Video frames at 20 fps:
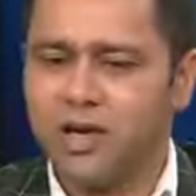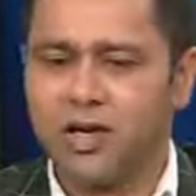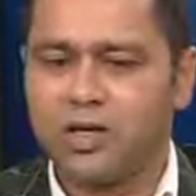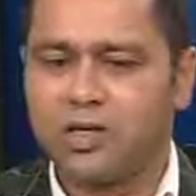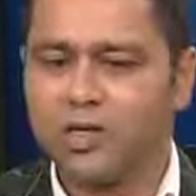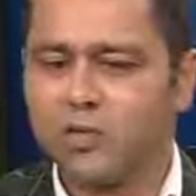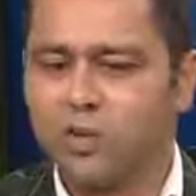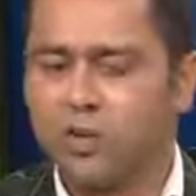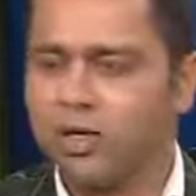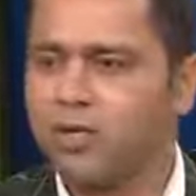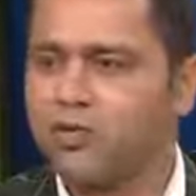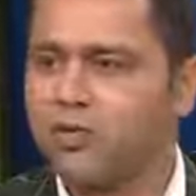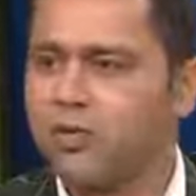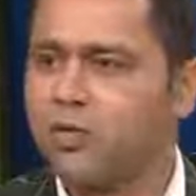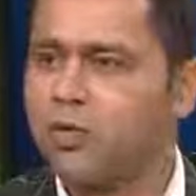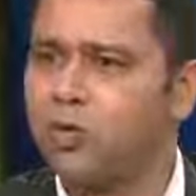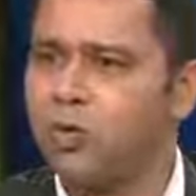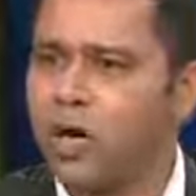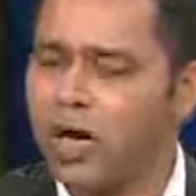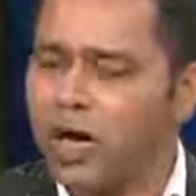you won't
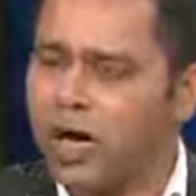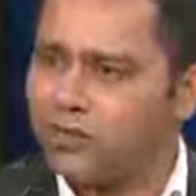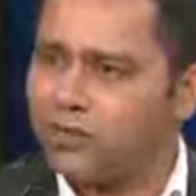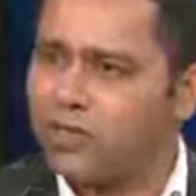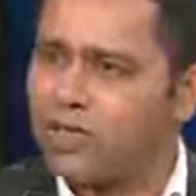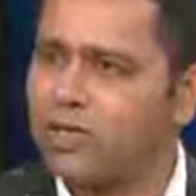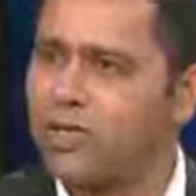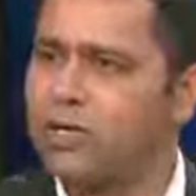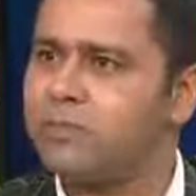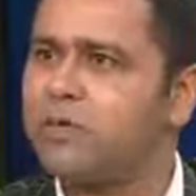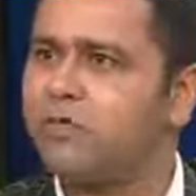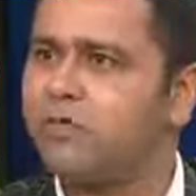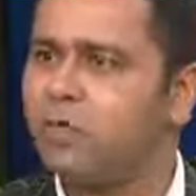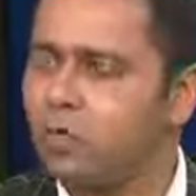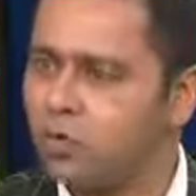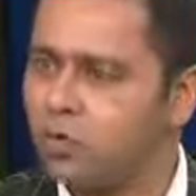even know half the names if you